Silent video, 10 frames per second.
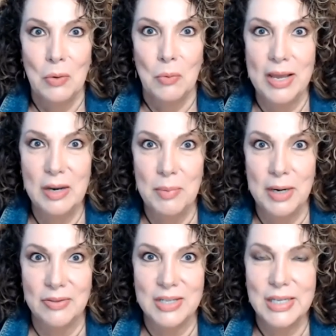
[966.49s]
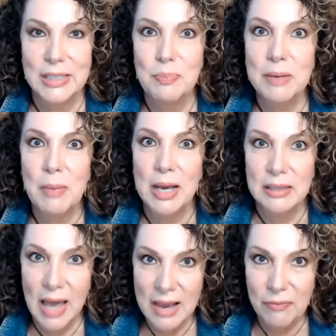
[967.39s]
Wait a minute, this has been my
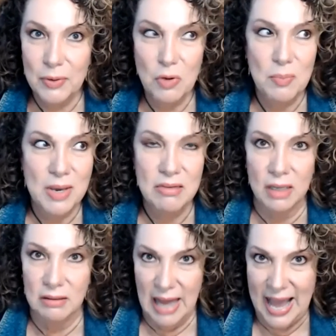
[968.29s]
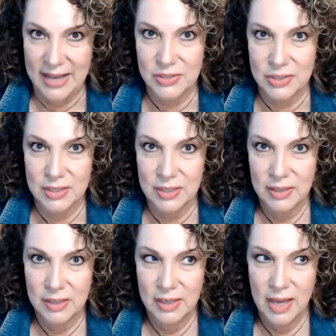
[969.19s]
life. What do you mean the last?
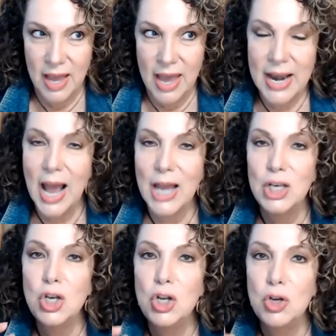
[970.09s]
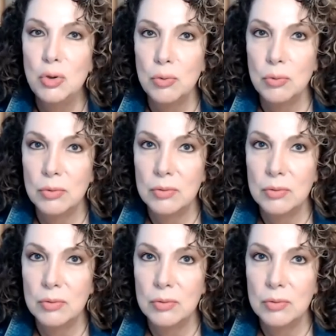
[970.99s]
And I knew.